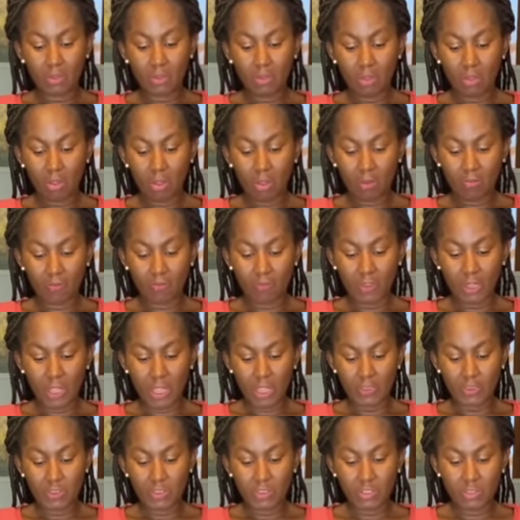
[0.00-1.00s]
of
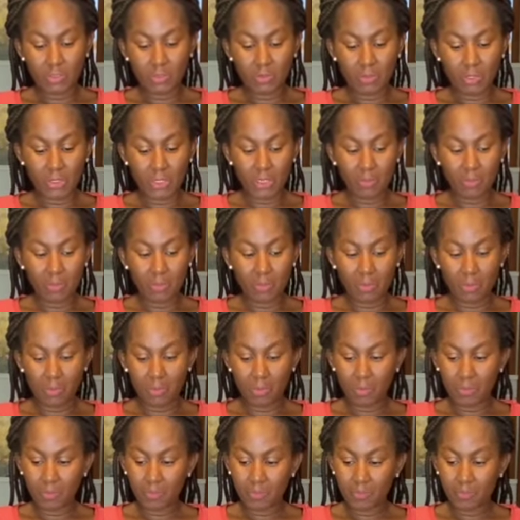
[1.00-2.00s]
cashew in a
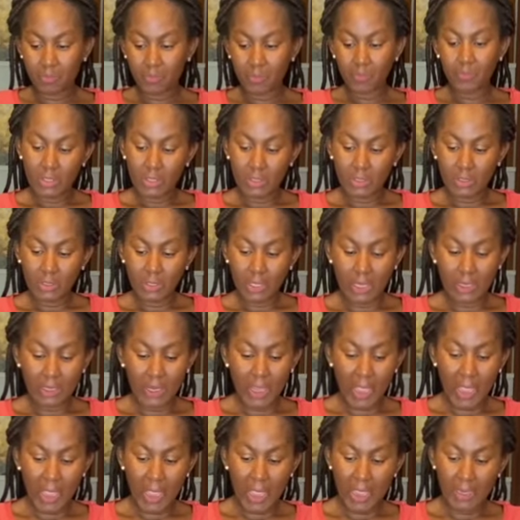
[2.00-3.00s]
bowl, then
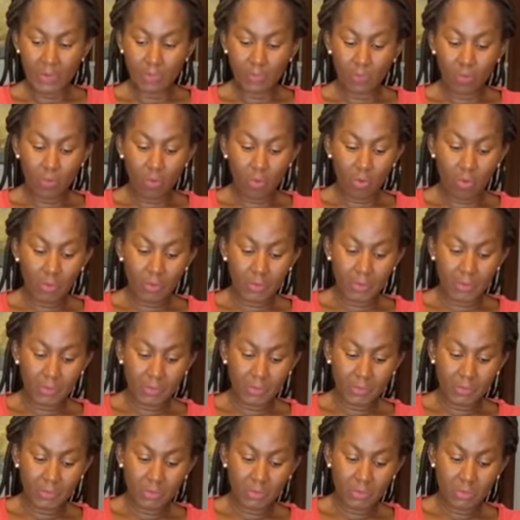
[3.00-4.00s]
add water
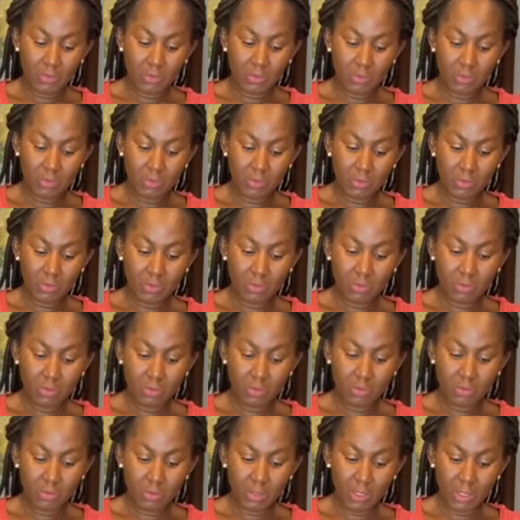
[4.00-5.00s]

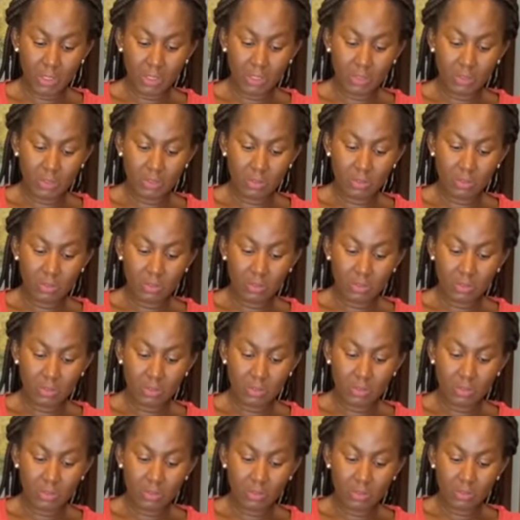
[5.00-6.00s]
to it
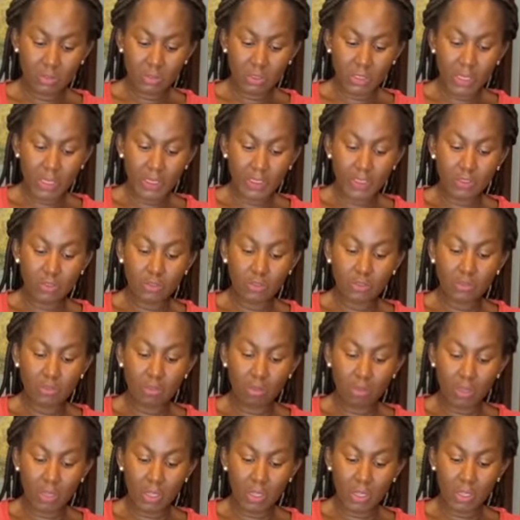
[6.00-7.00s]
to let it
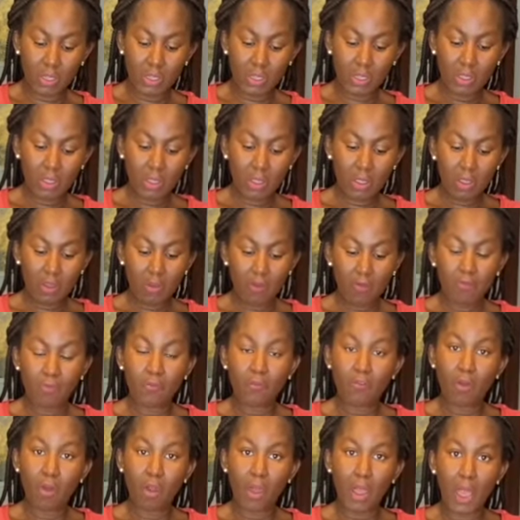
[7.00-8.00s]
soak
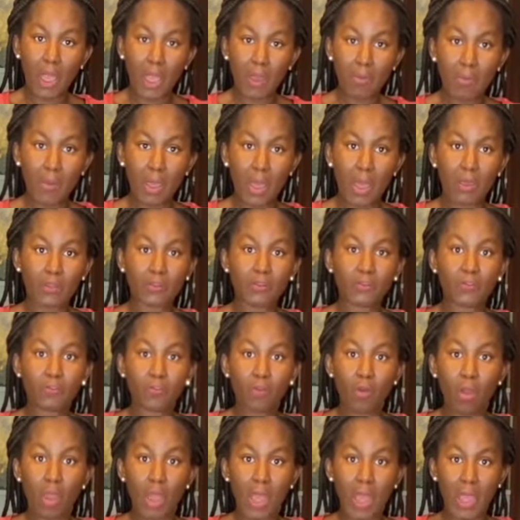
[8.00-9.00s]
for about
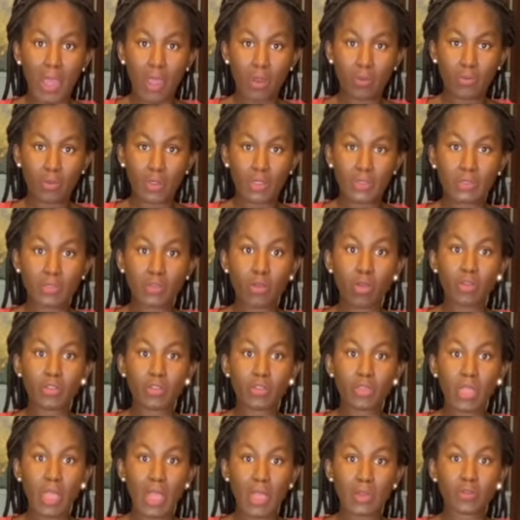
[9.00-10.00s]
4 hours, or you
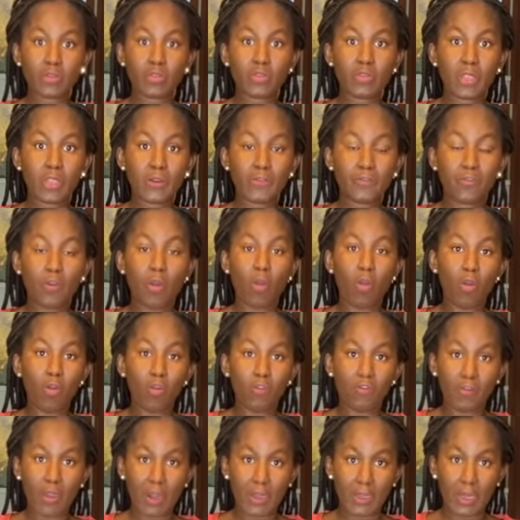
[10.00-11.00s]
can do it for
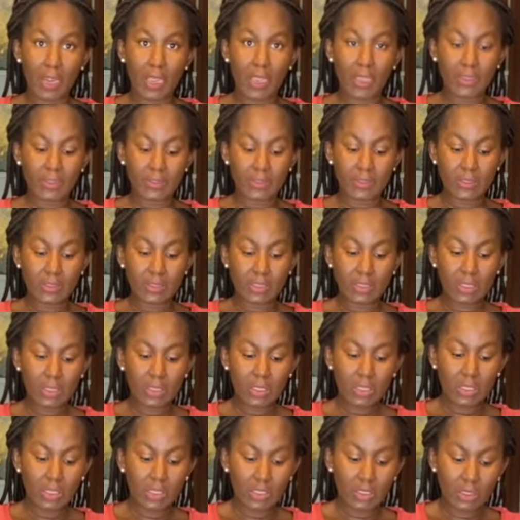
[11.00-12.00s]
overnight.
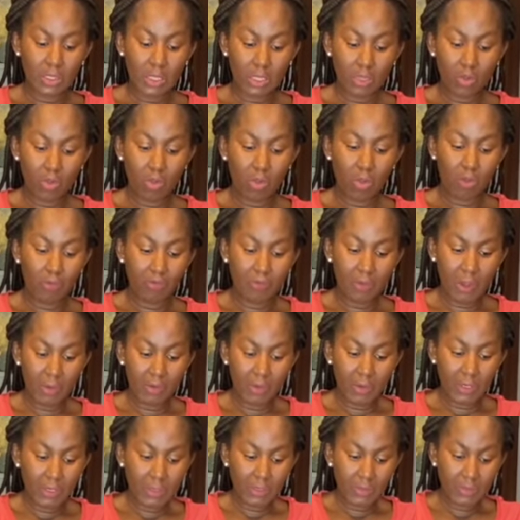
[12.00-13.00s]
Then cover
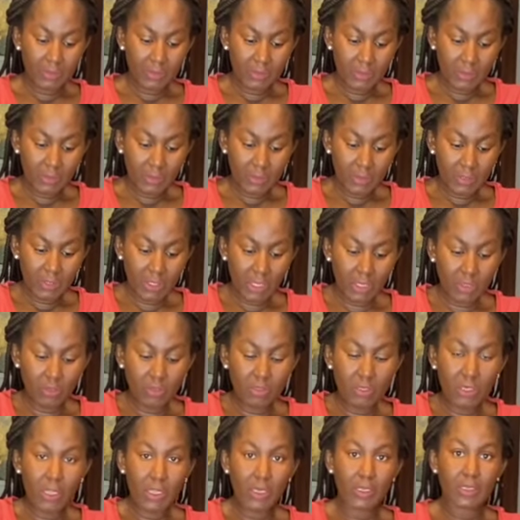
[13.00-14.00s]
it, then
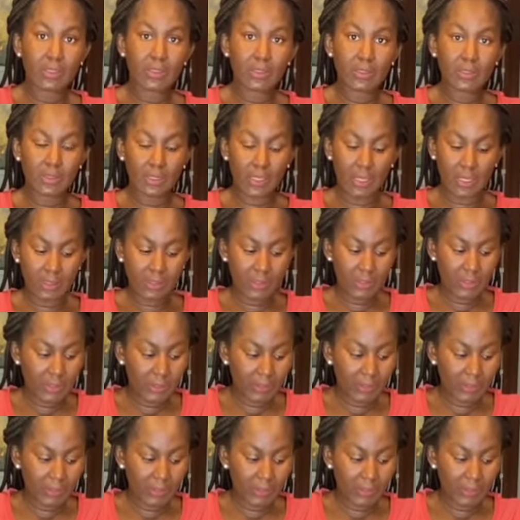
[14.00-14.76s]
you let it sit.